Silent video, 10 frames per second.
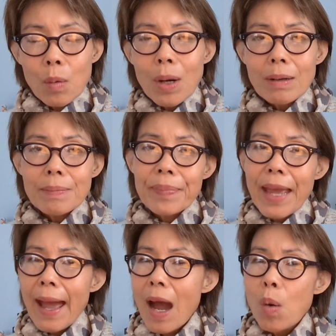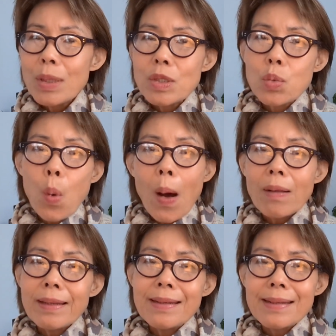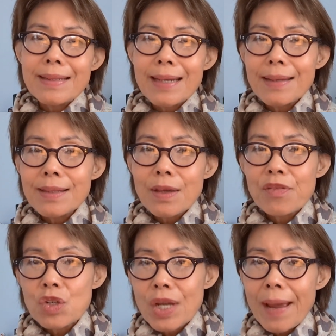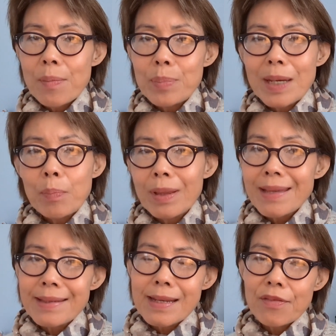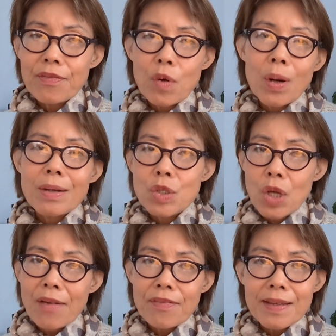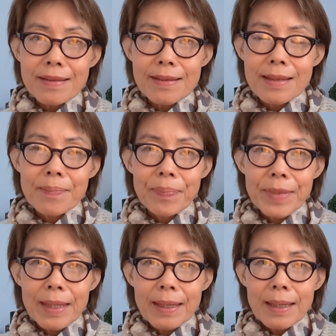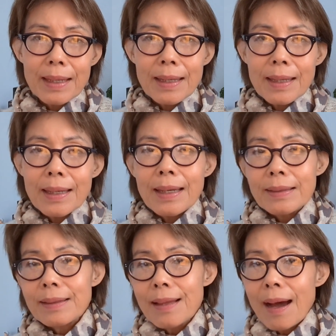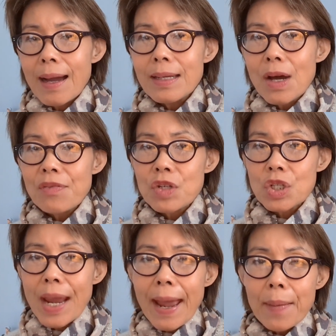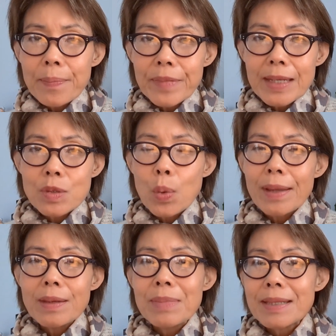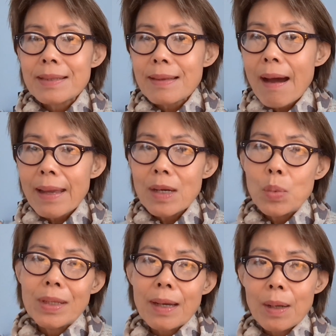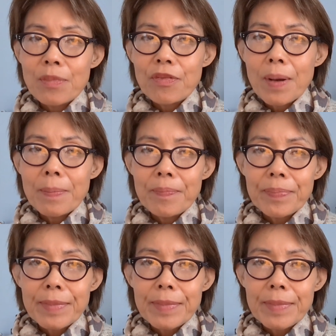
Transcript: Well, how would dwell in the tents of Shem be a blessing for Japheth? The line of Shem is where the Messiah would come from.